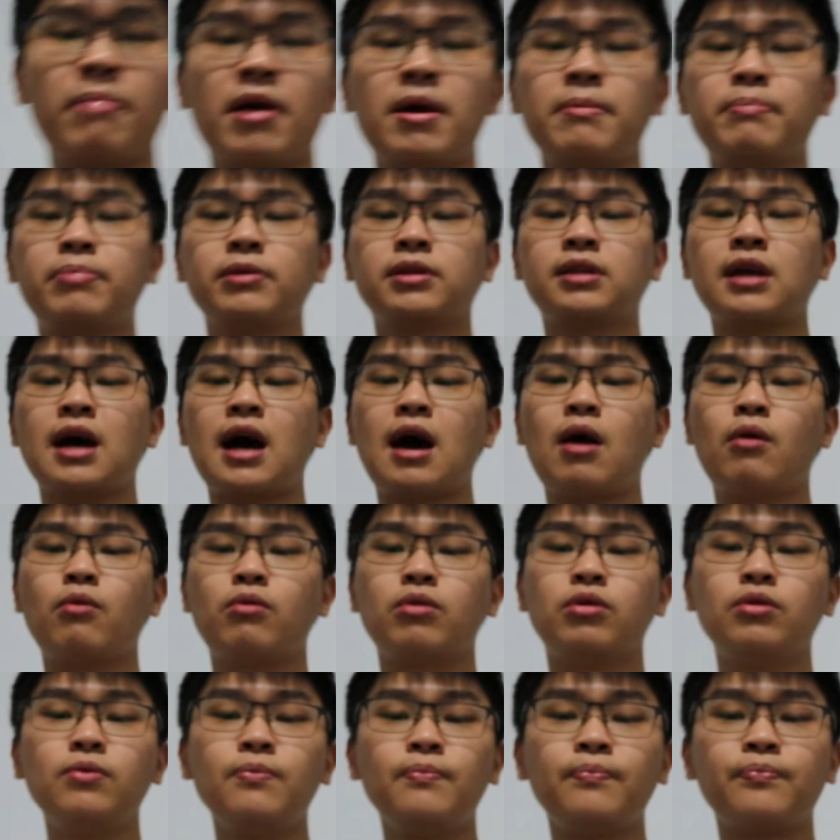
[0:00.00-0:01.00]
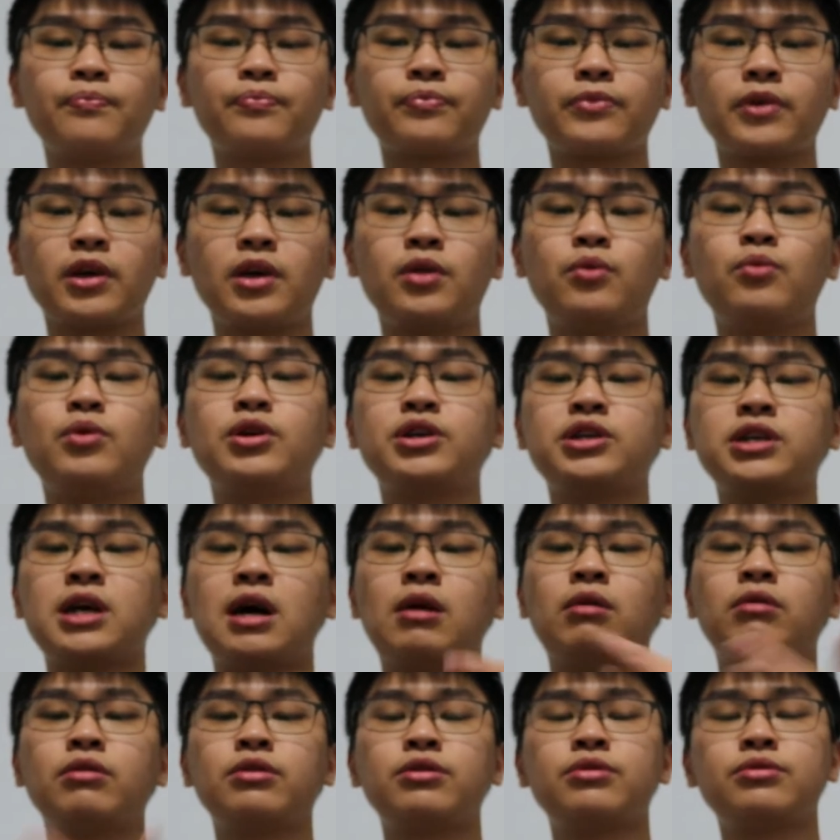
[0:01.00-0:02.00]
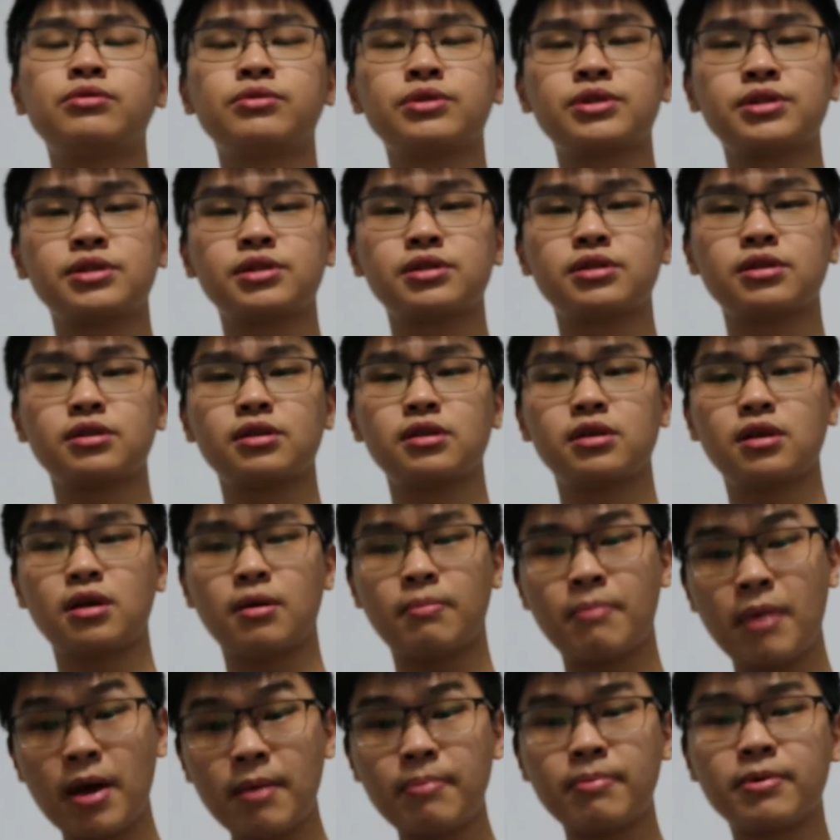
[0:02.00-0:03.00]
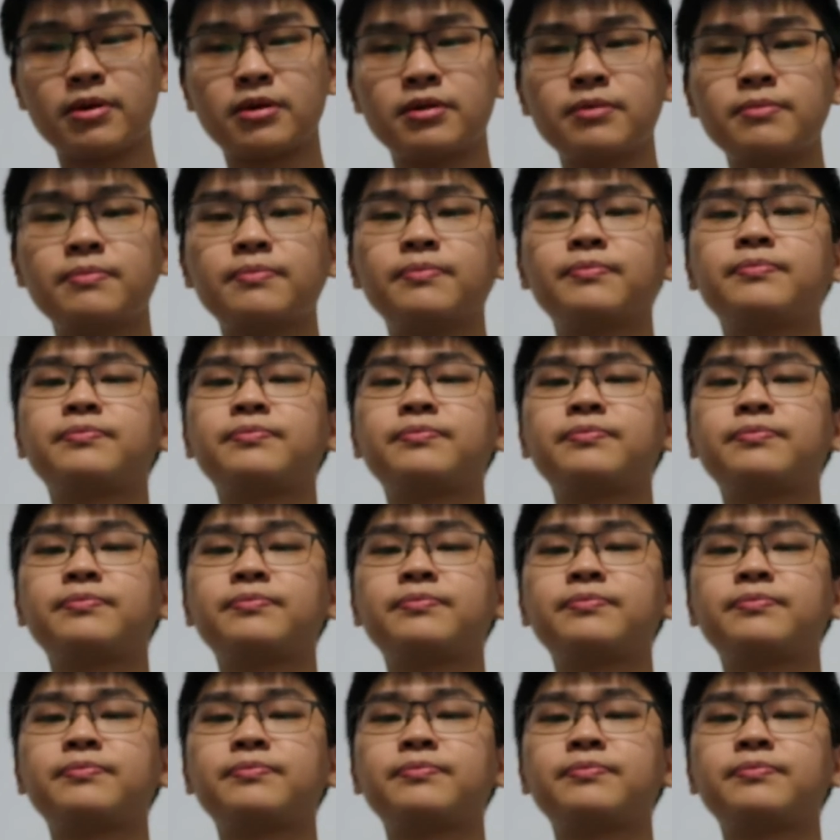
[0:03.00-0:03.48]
paper towel in which I will use paper.